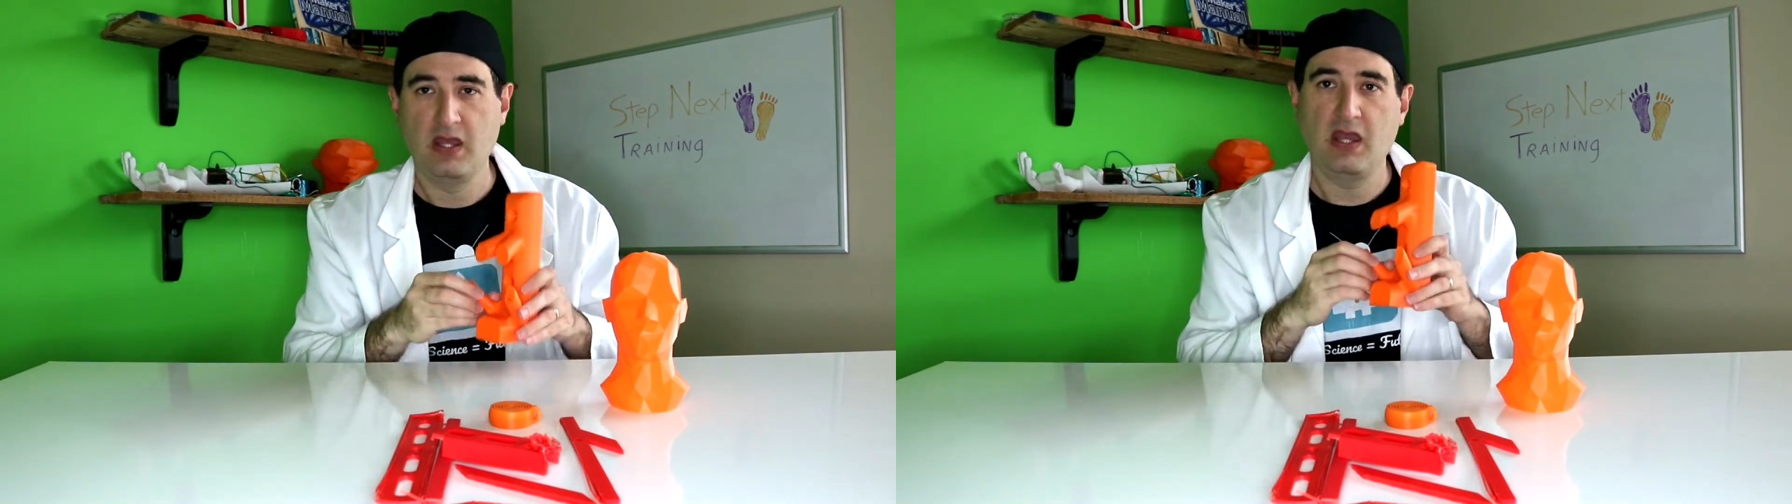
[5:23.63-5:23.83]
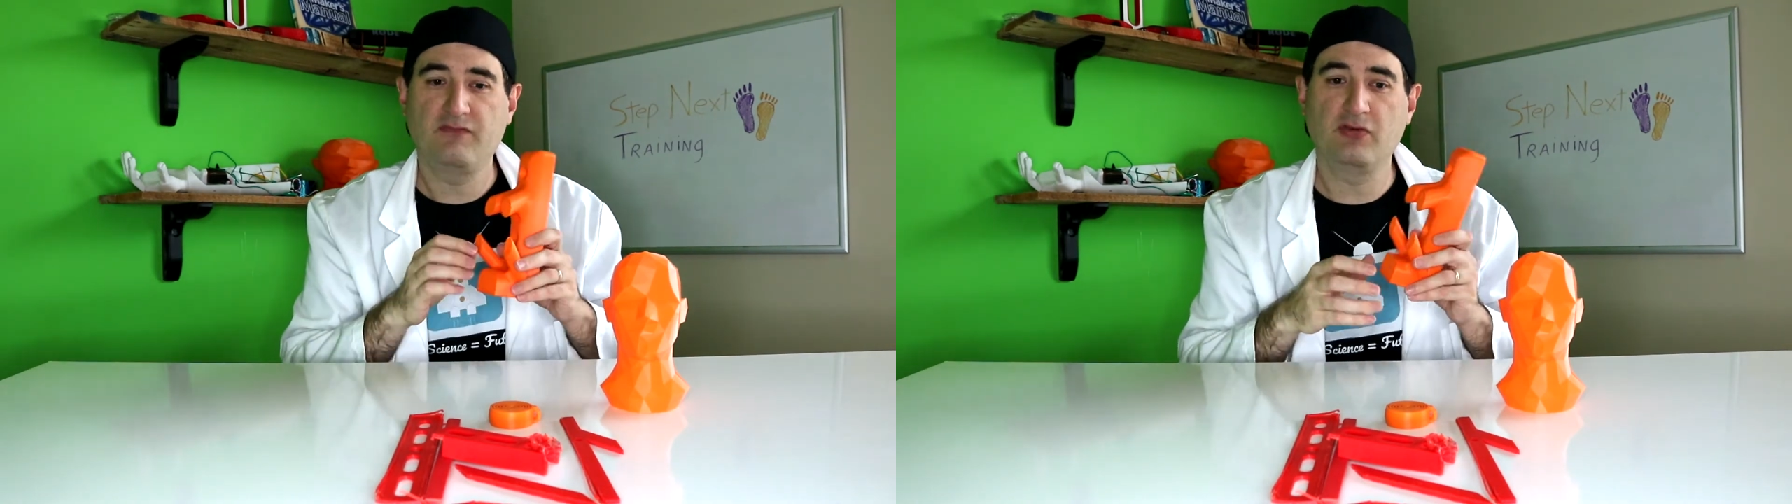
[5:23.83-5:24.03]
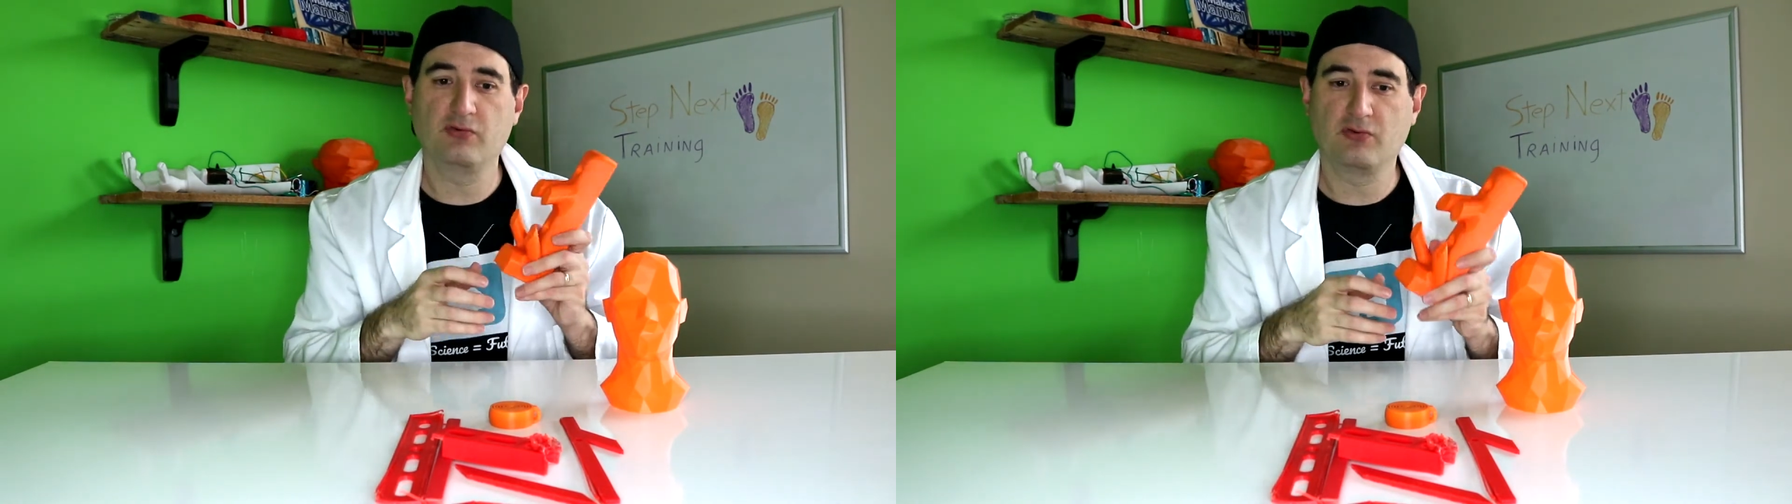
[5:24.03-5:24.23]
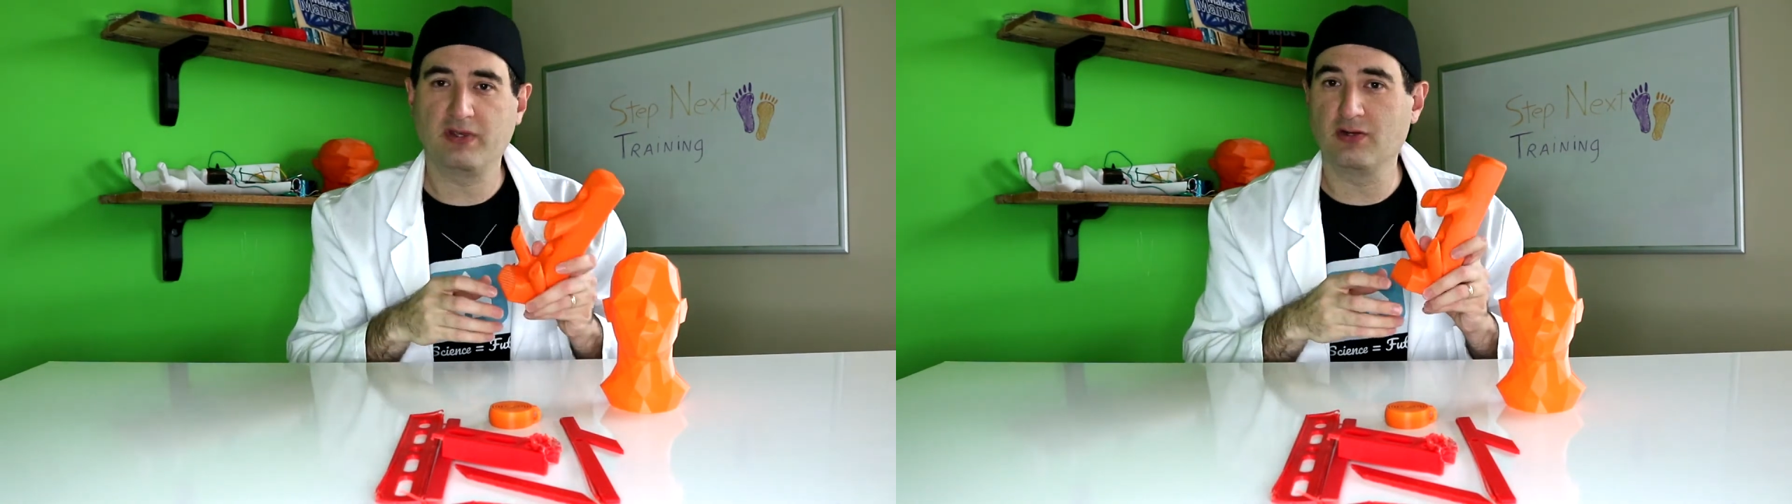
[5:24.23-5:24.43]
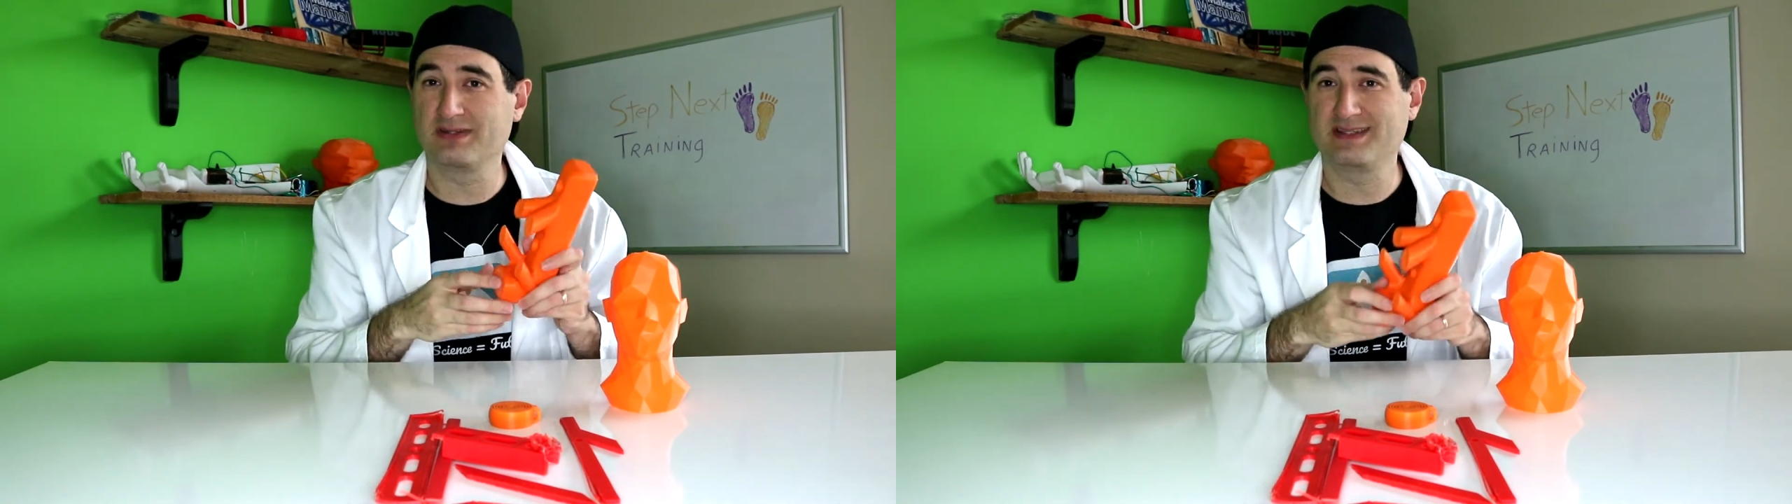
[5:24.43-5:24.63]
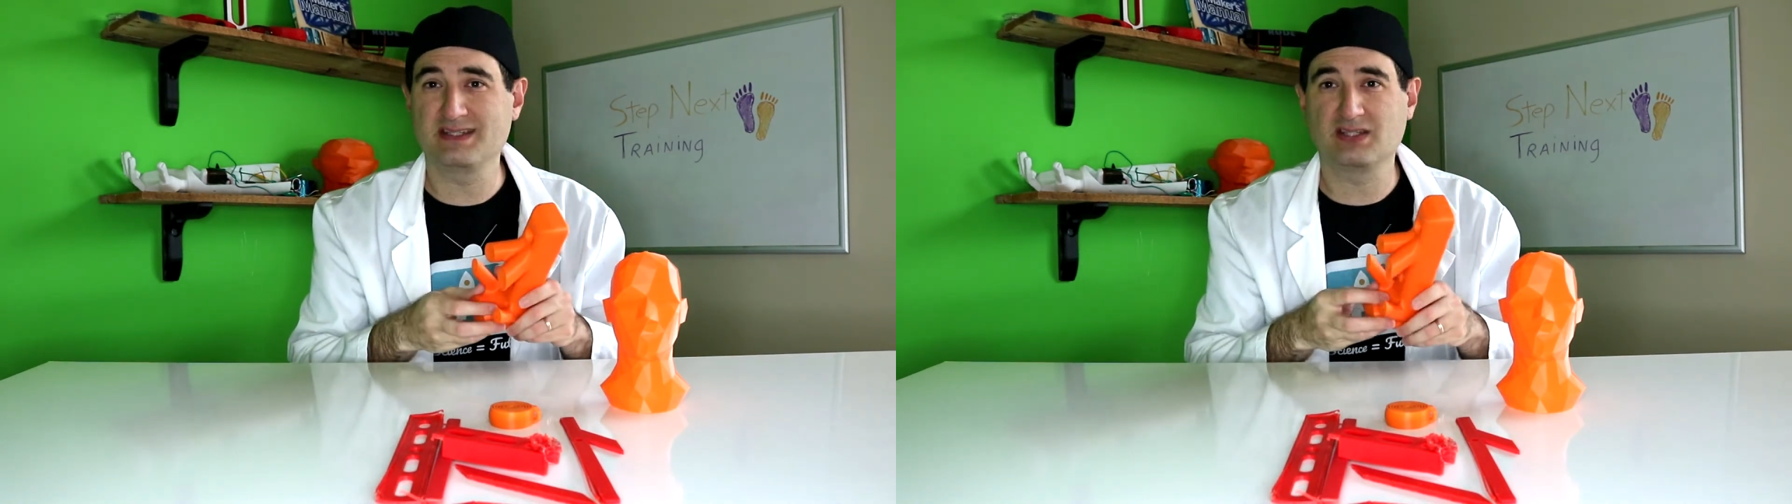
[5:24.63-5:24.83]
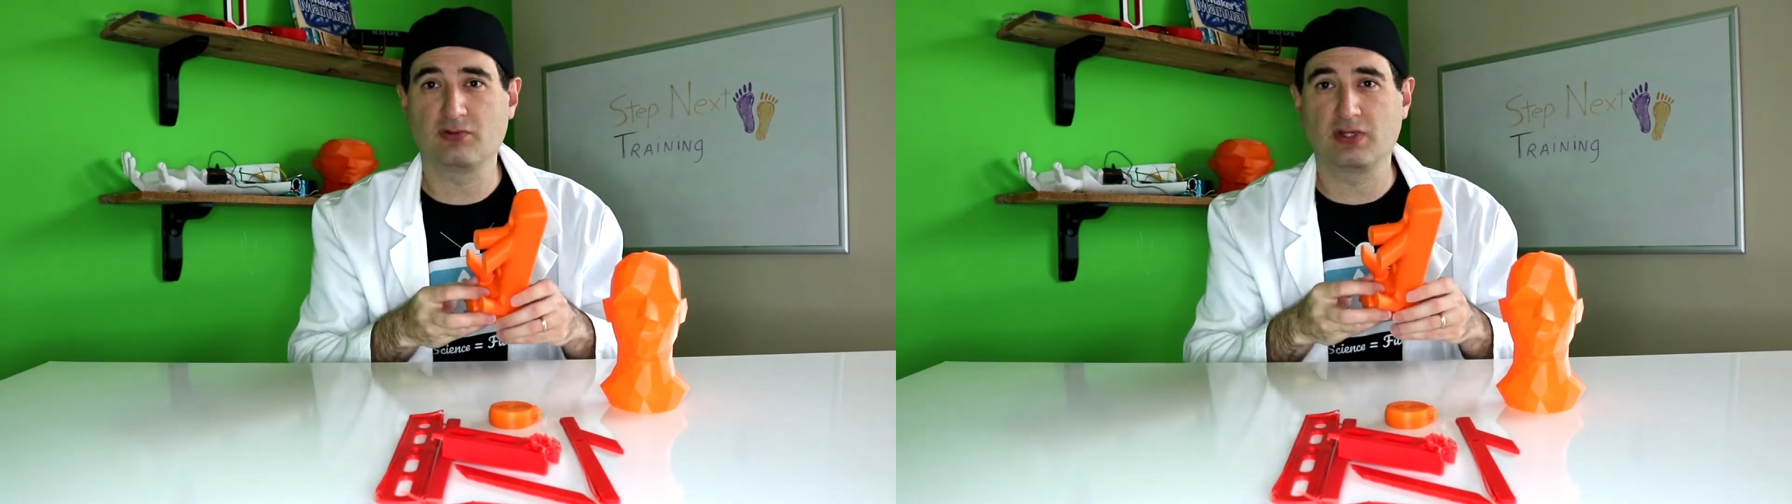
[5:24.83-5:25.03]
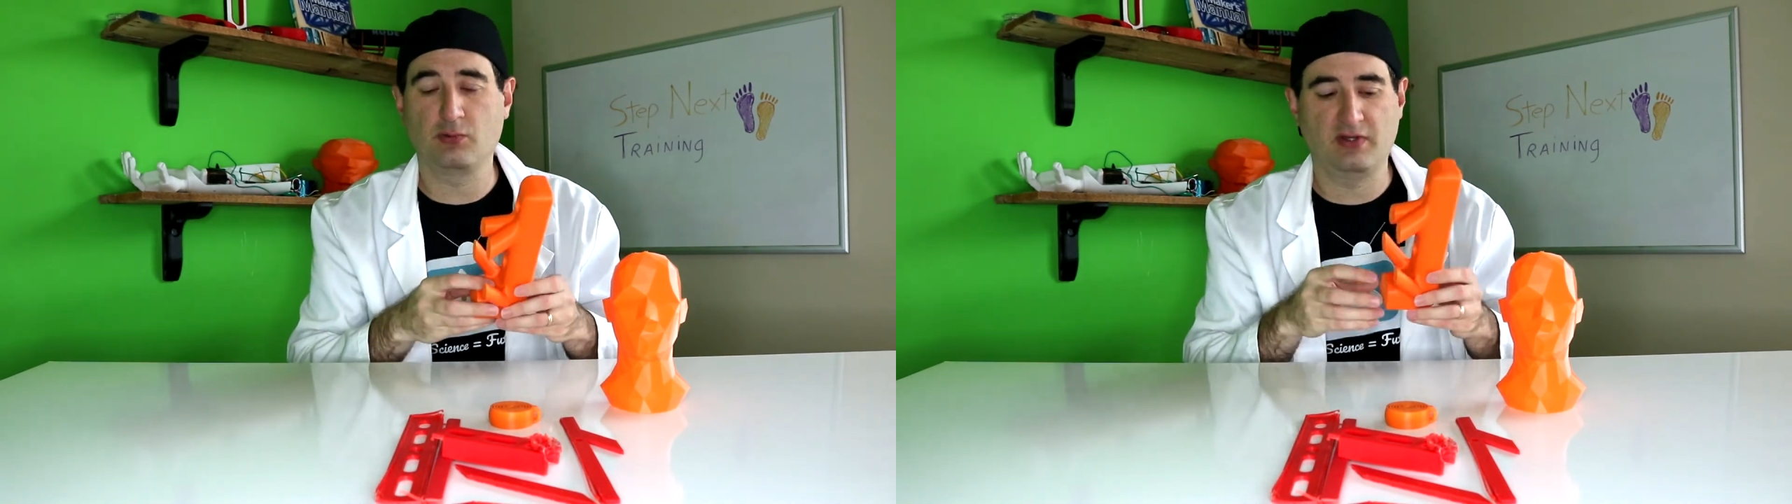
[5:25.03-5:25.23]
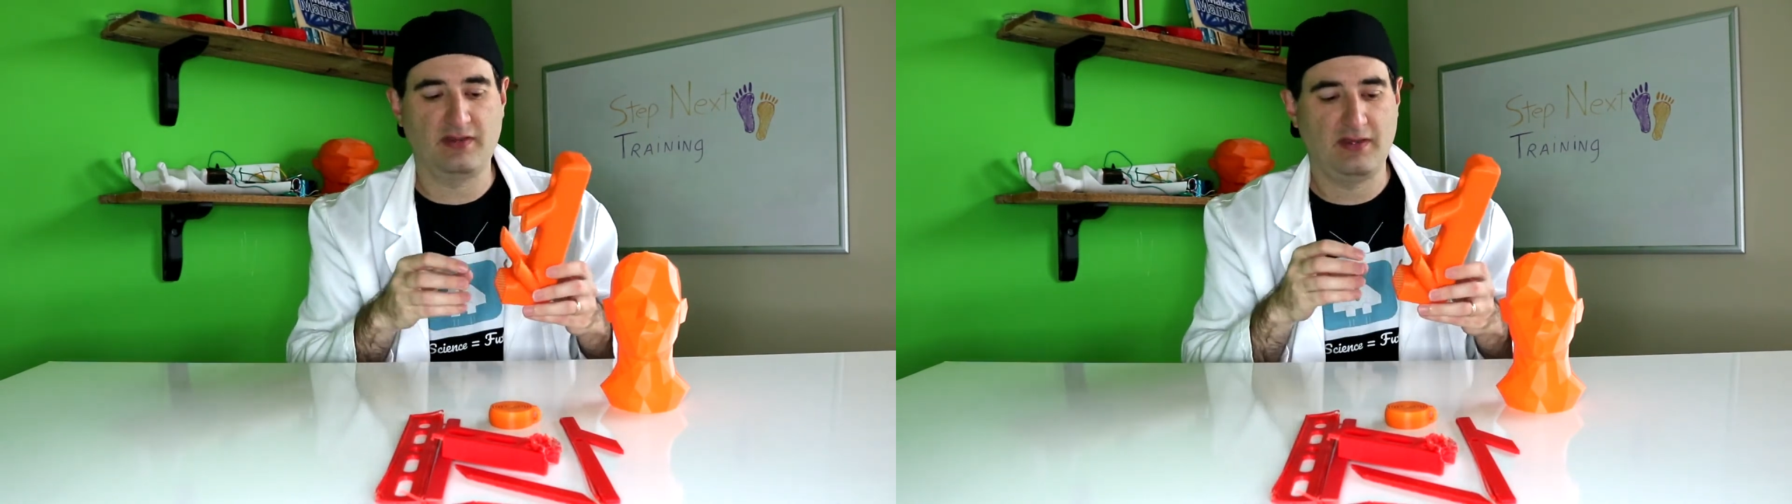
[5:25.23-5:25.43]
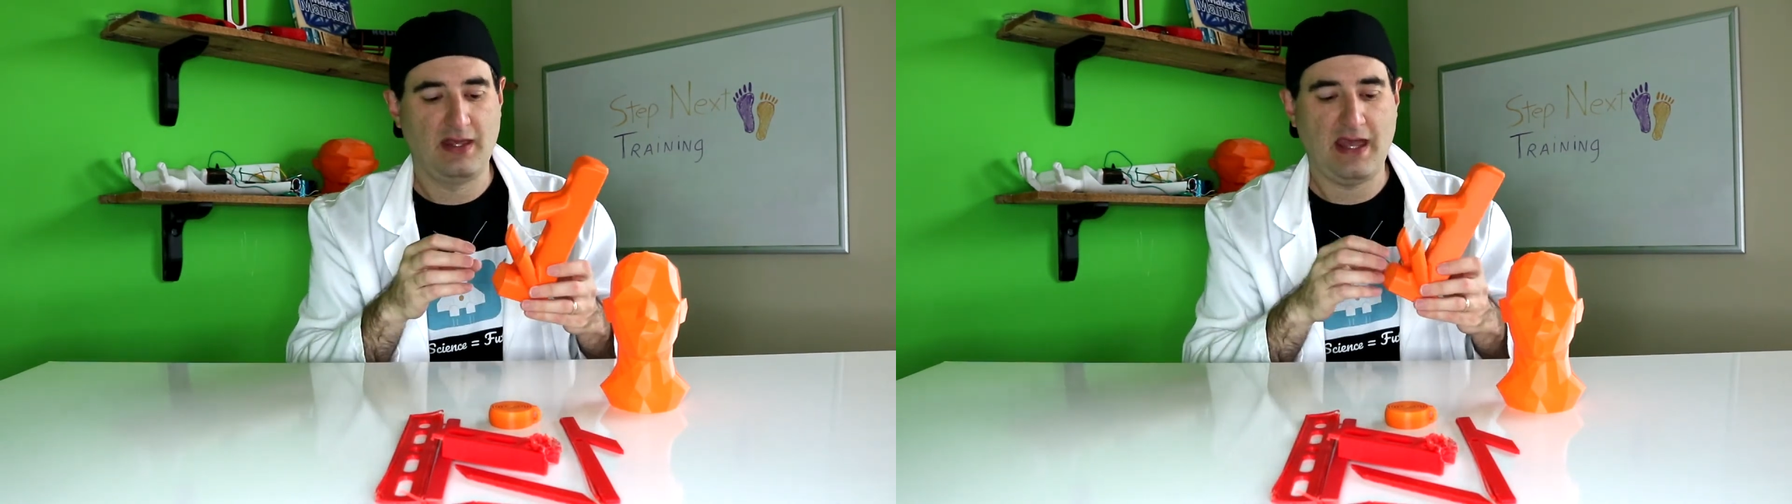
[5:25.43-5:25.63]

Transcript: If you agree or disagree with